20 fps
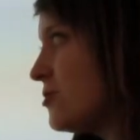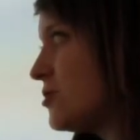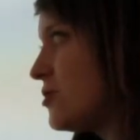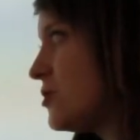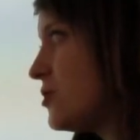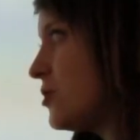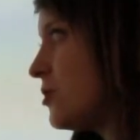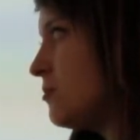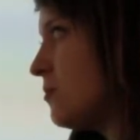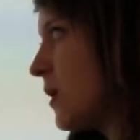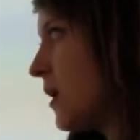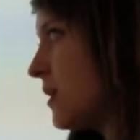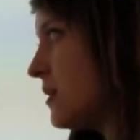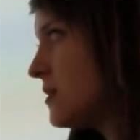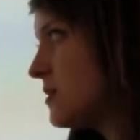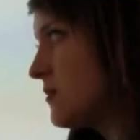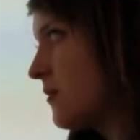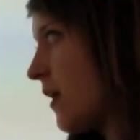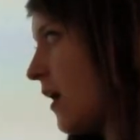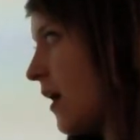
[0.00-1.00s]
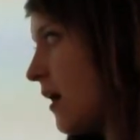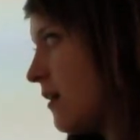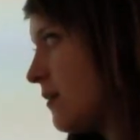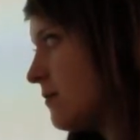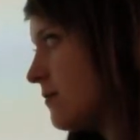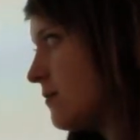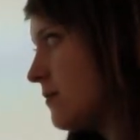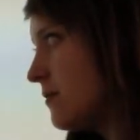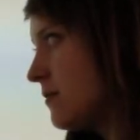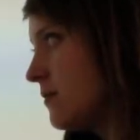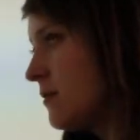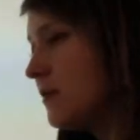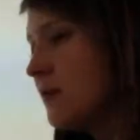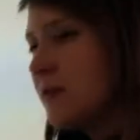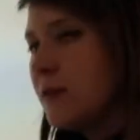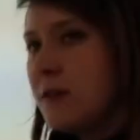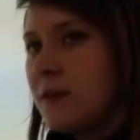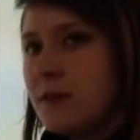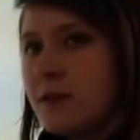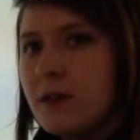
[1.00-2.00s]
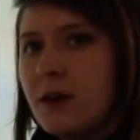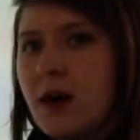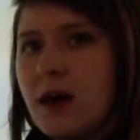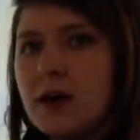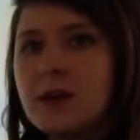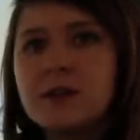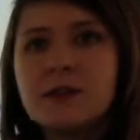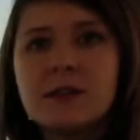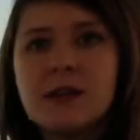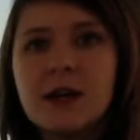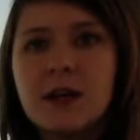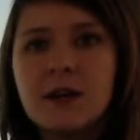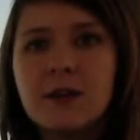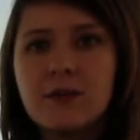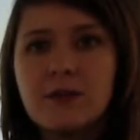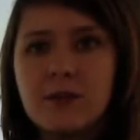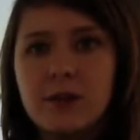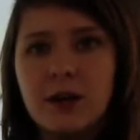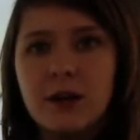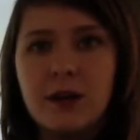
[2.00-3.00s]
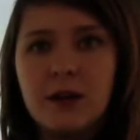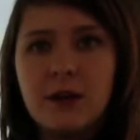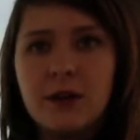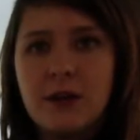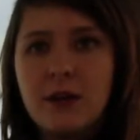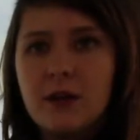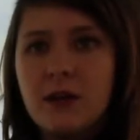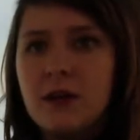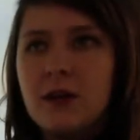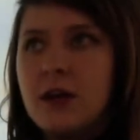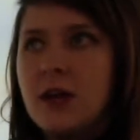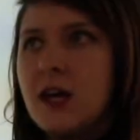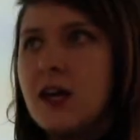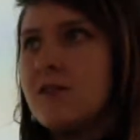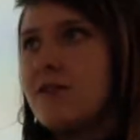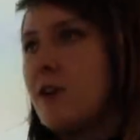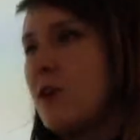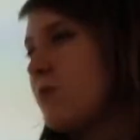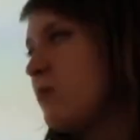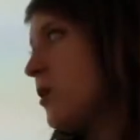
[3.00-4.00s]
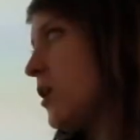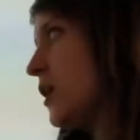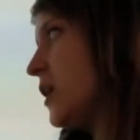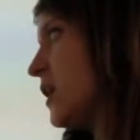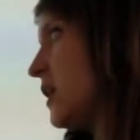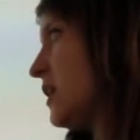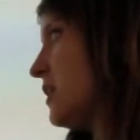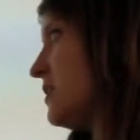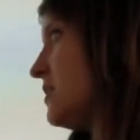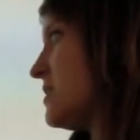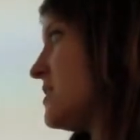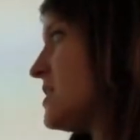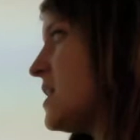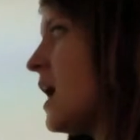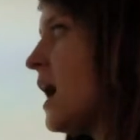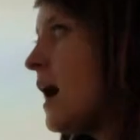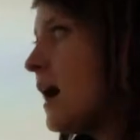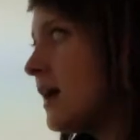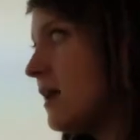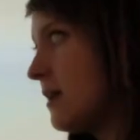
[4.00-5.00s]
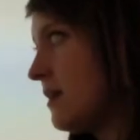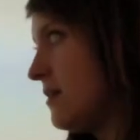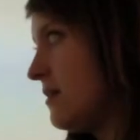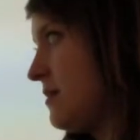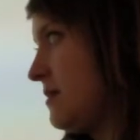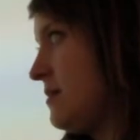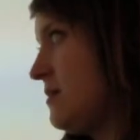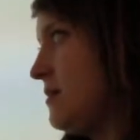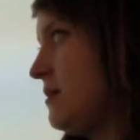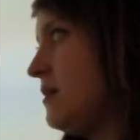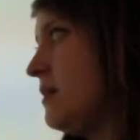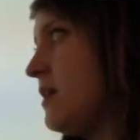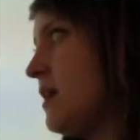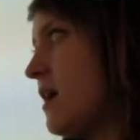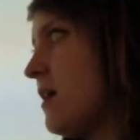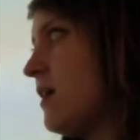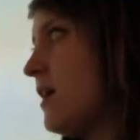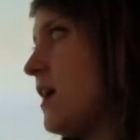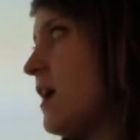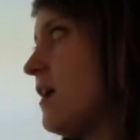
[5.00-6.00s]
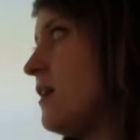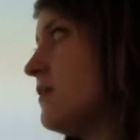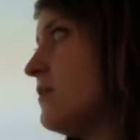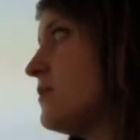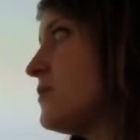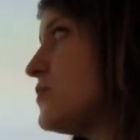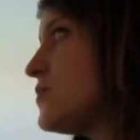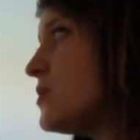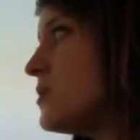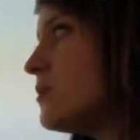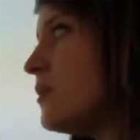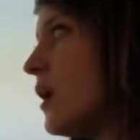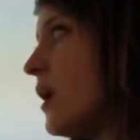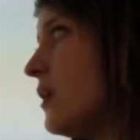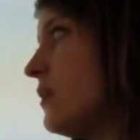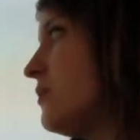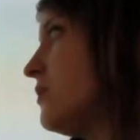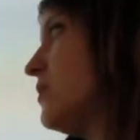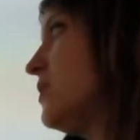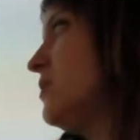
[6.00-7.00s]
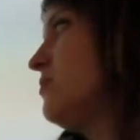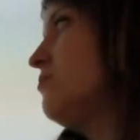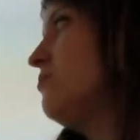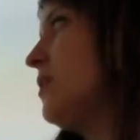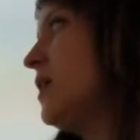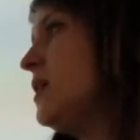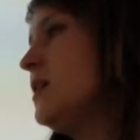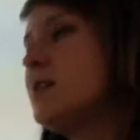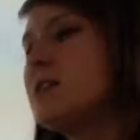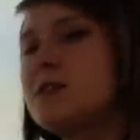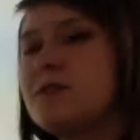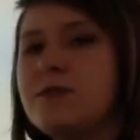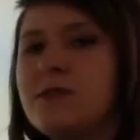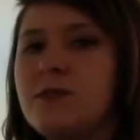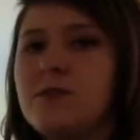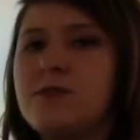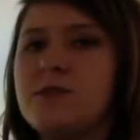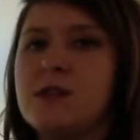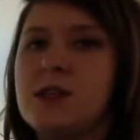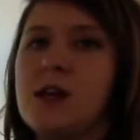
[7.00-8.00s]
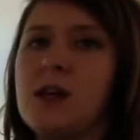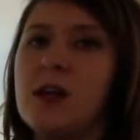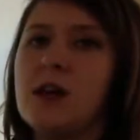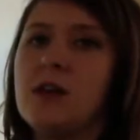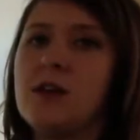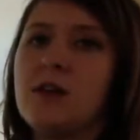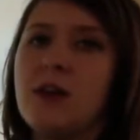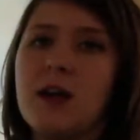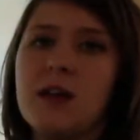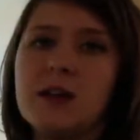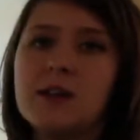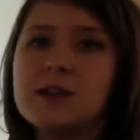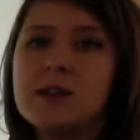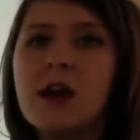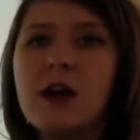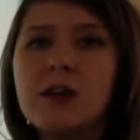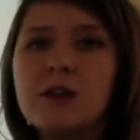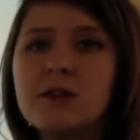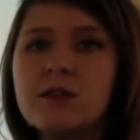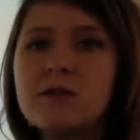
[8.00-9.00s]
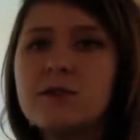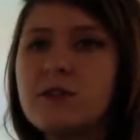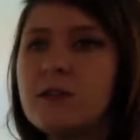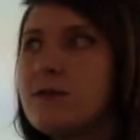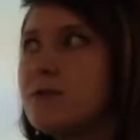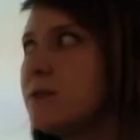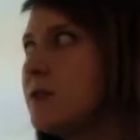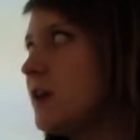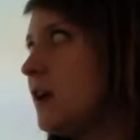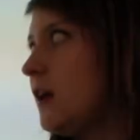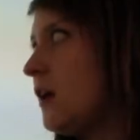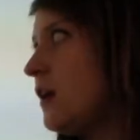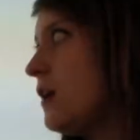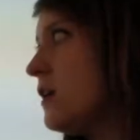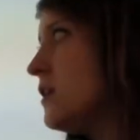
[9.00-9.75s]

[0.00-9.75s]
2 minus 5, okay, it's negative 3. If I plug in 10, now I have 200 minus 50, okay, that's 150. If